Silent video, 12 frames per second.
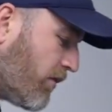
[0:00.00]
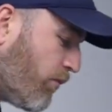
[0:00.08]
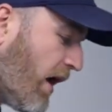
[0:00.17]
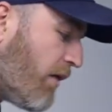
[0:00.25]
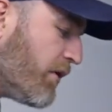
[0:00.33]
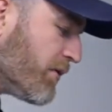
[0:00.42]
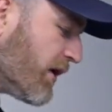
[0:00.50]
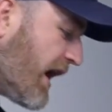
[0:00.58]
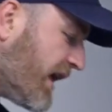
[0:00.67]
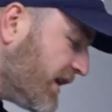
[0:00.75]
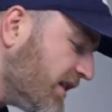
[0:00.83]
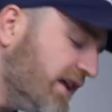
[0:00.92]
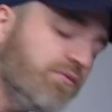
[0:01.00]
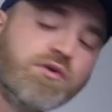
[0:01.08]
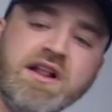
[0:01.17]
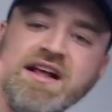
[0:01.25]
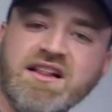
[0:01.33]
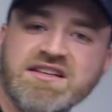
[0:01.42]
while we were at it,
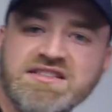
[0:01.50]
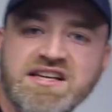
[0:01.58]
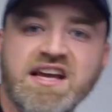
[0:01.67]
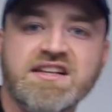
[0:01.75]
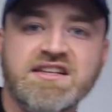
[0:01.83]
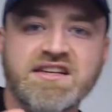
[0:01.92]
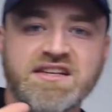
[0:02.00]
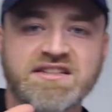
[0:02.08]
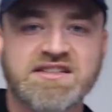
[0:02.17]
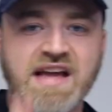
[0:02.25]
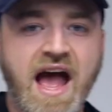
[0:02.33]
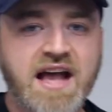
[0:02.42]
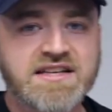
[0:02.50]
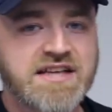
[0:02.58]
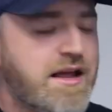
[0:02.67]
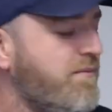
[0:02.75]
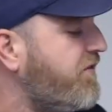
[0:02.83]
we're like, let's take the exact same